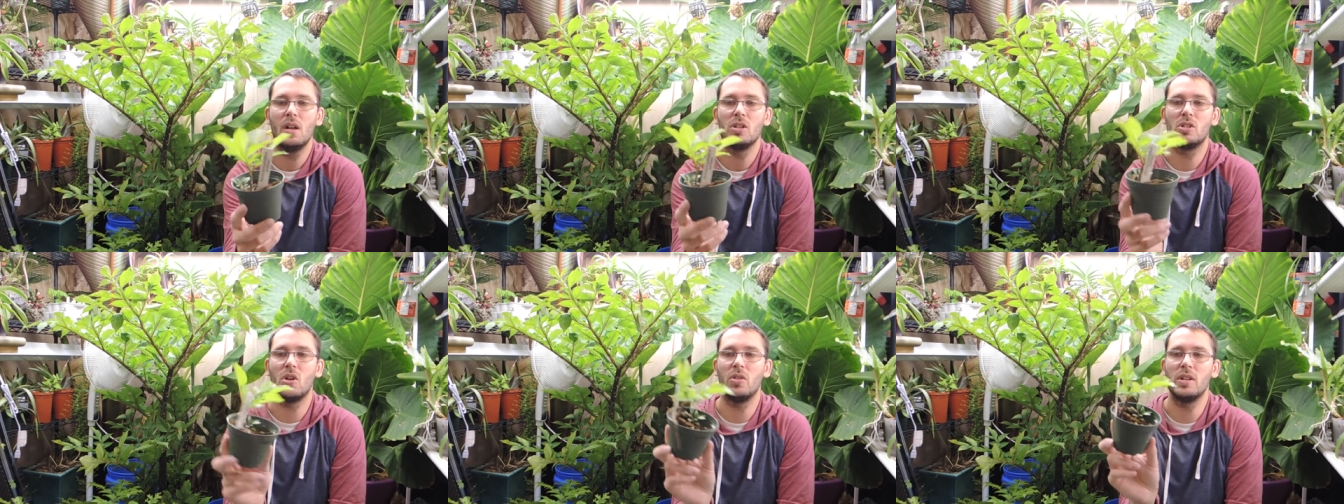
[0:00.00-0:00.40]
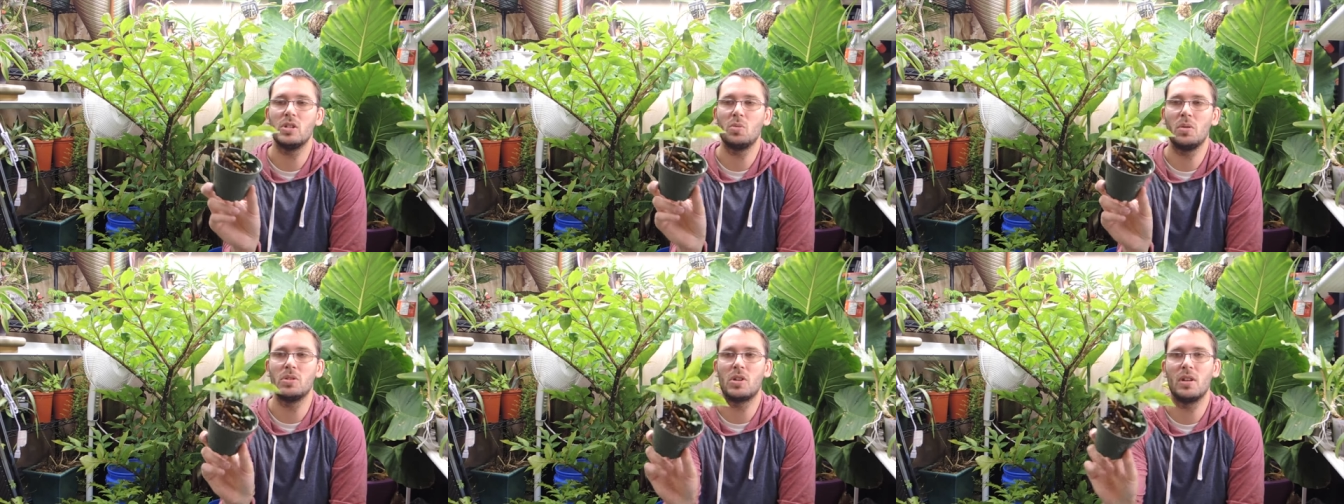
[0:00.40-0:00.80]
So
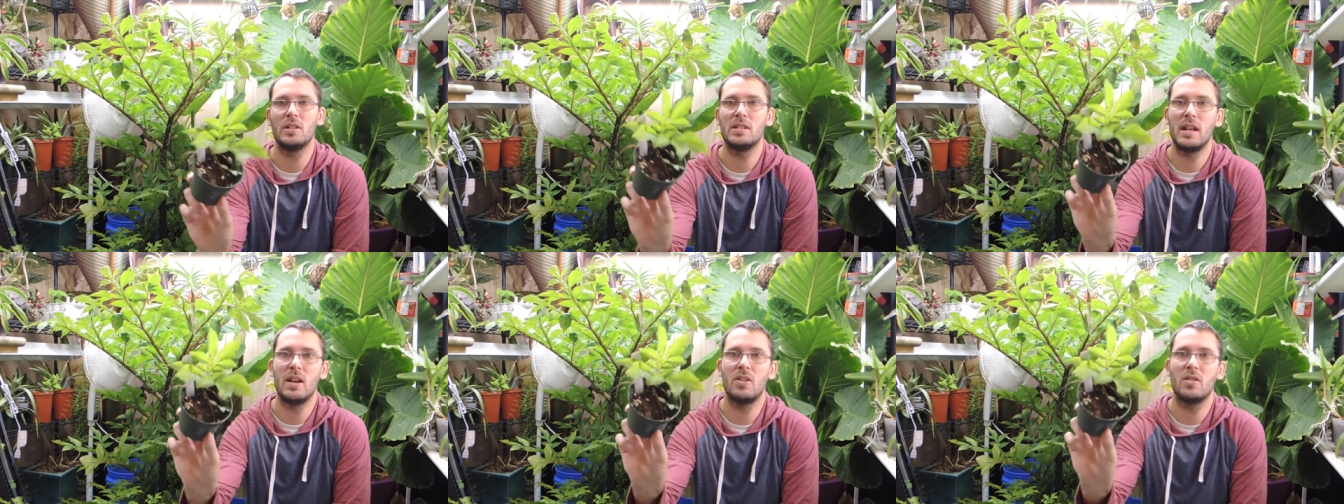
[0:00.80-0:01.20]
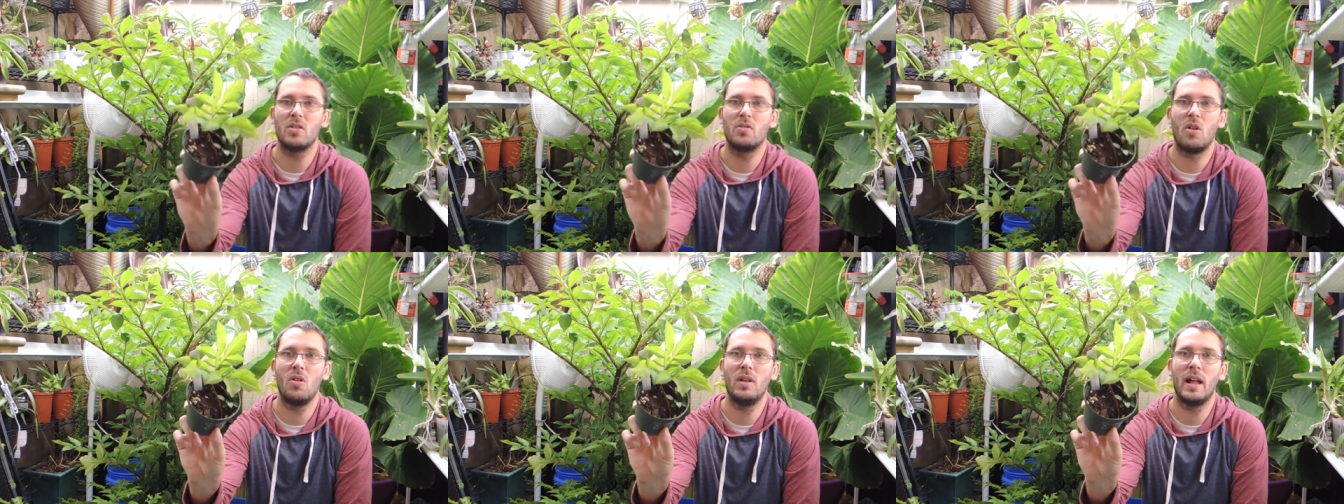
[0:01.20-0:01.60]
this one's going to stay under the
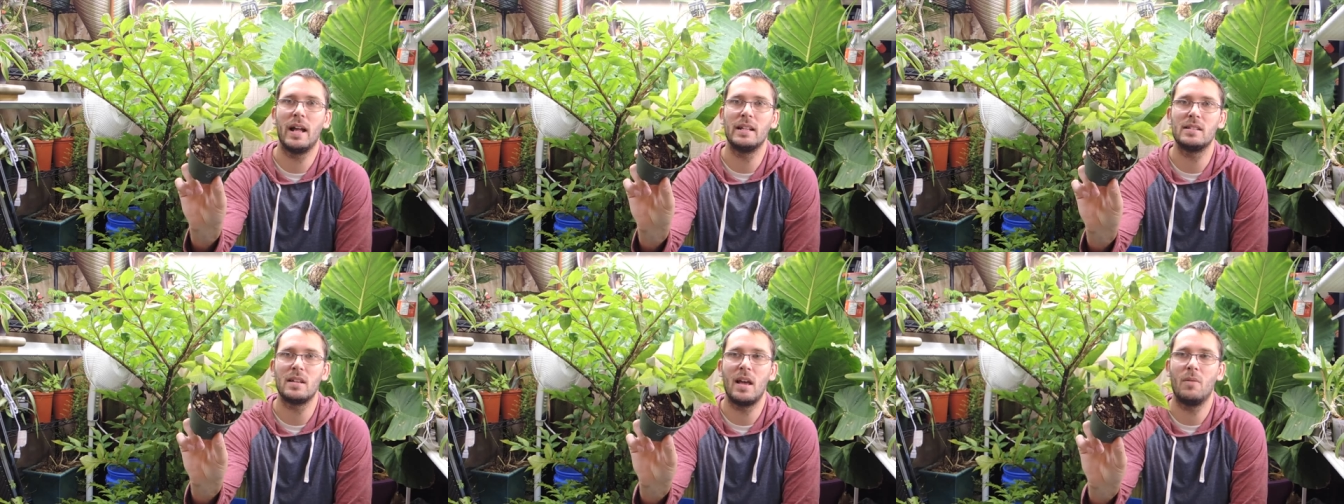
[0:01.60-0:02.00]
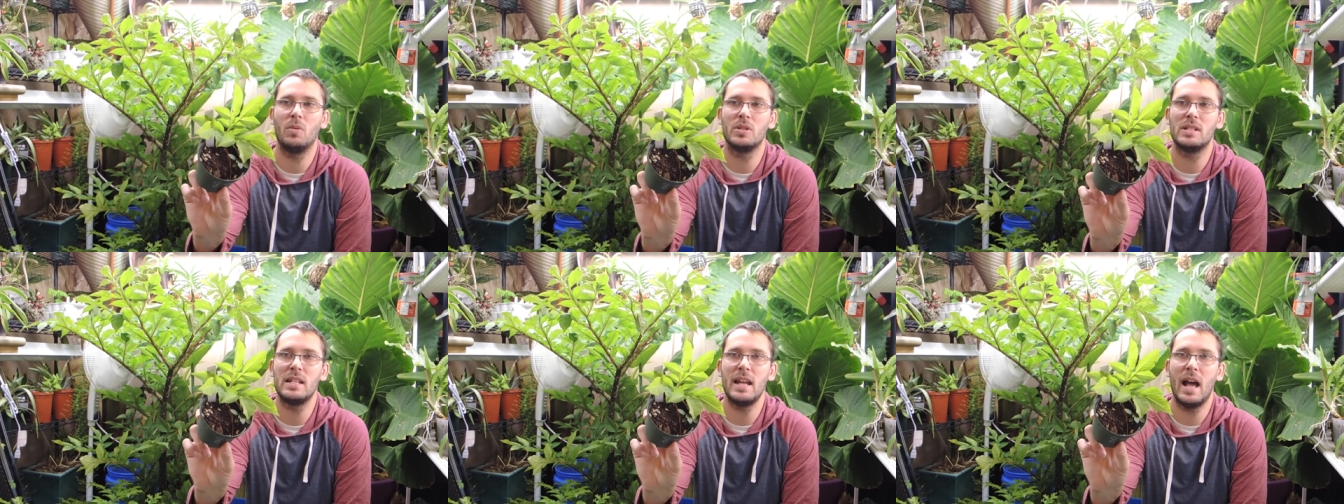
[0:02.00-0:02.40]
grow lights, and
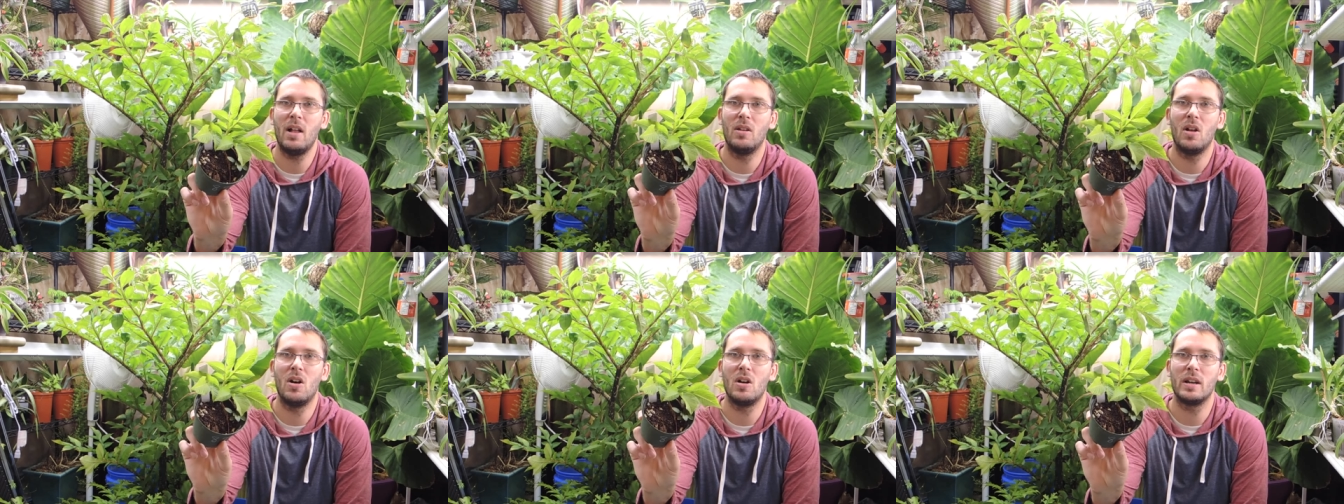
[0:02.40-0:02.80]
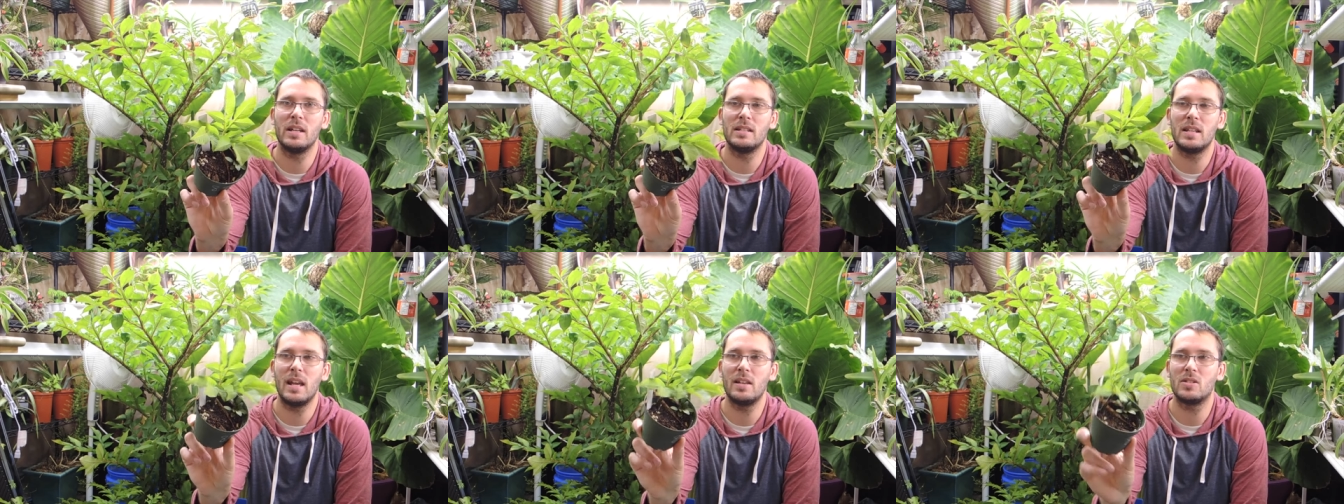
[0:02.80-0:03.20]
we'll see how long
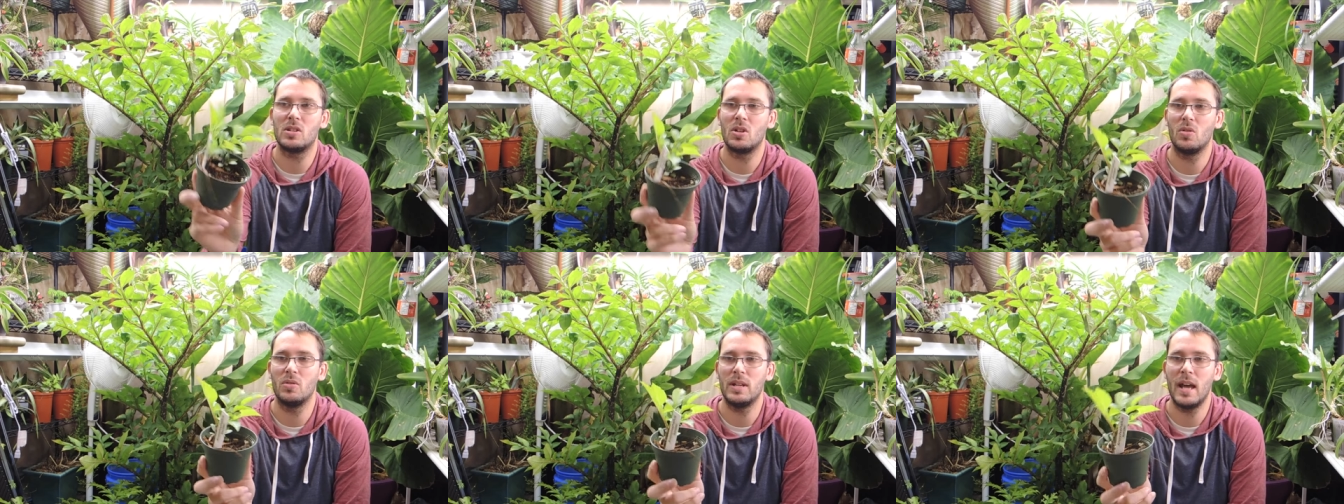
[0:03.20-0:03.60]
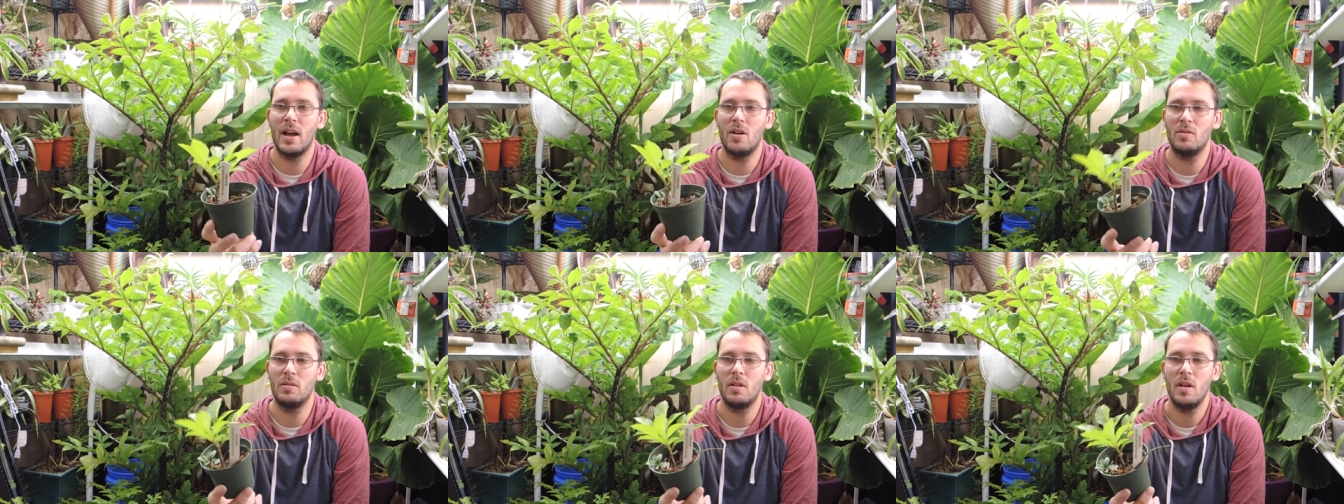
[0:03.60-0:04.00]
it takes to go
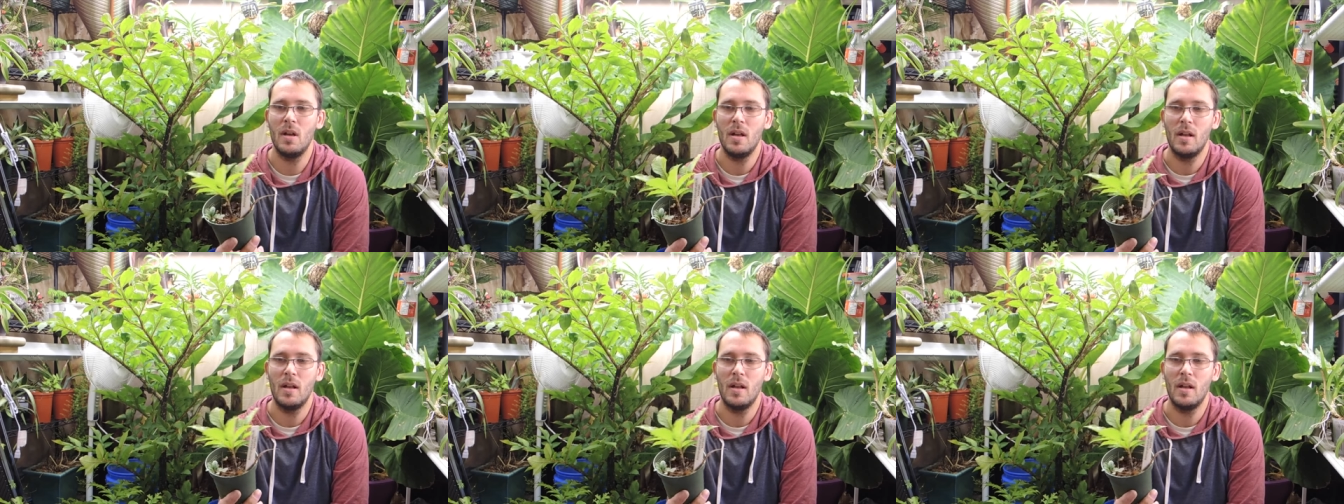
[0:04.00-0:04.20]
down.